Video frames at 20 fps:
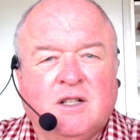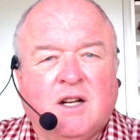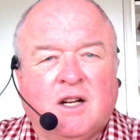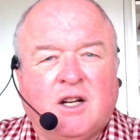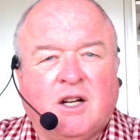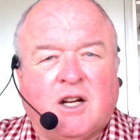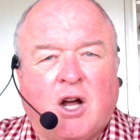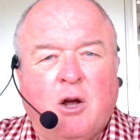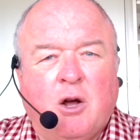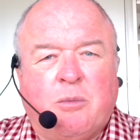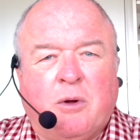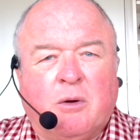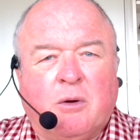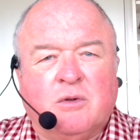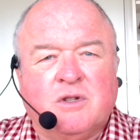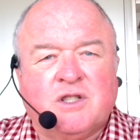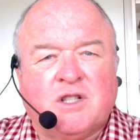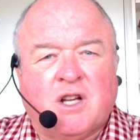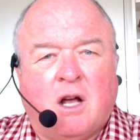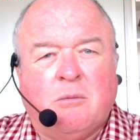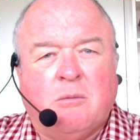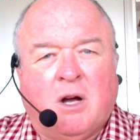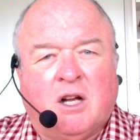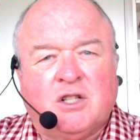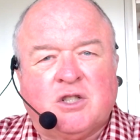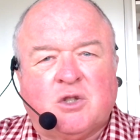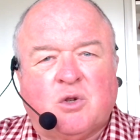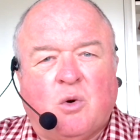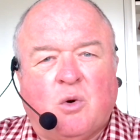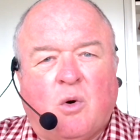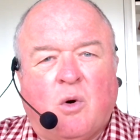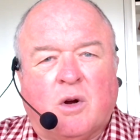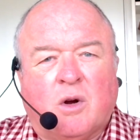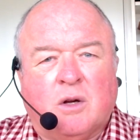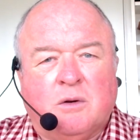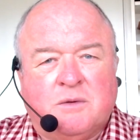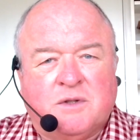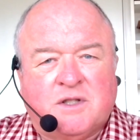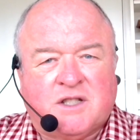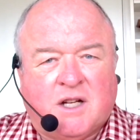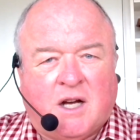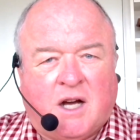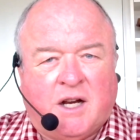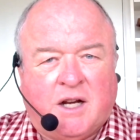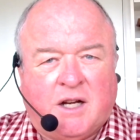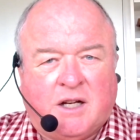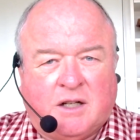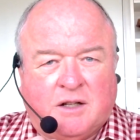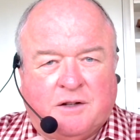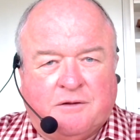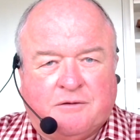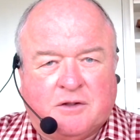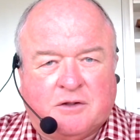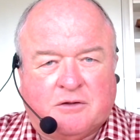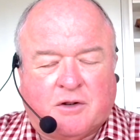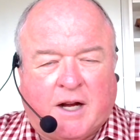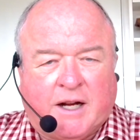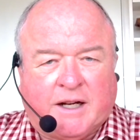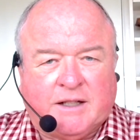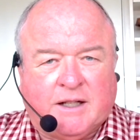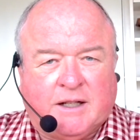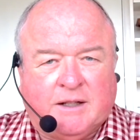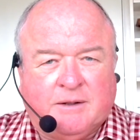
coping with so much torque it was starting to lift the tractor.